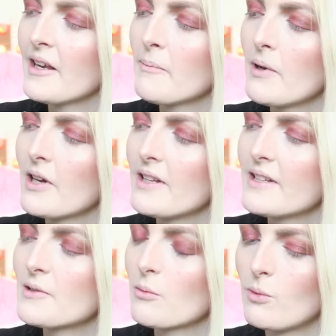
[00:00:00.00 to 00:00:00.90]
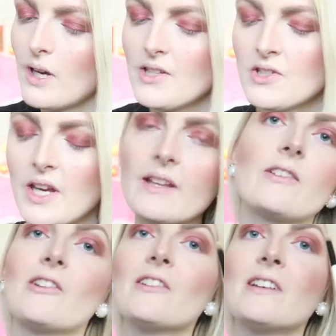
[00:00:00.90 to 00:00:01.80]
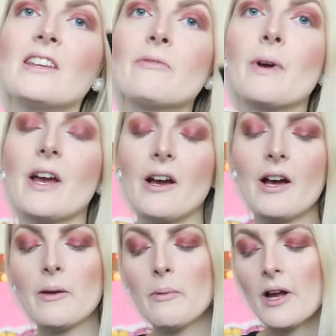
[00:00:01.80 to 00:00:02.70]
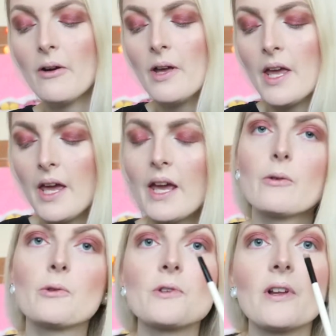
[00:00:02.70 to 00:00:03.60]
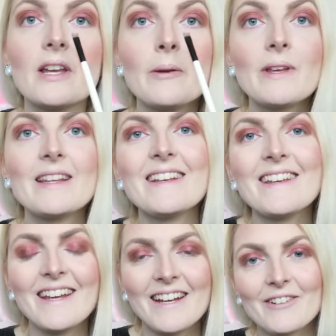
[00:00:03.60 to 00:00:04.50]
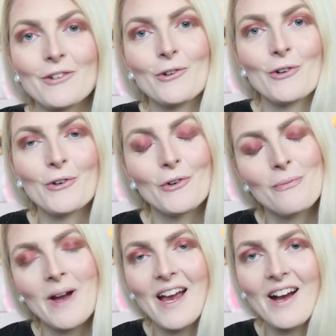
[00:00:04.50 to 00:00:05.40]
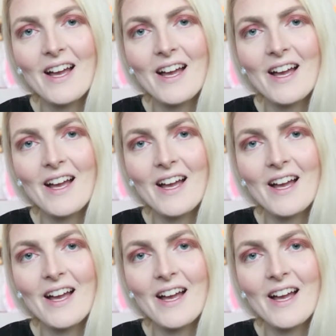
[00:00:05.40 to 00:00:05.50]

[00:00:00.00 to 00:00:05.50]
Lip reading: I apply this white shade underneath my eyebrow and also a little bit in the inner corner of my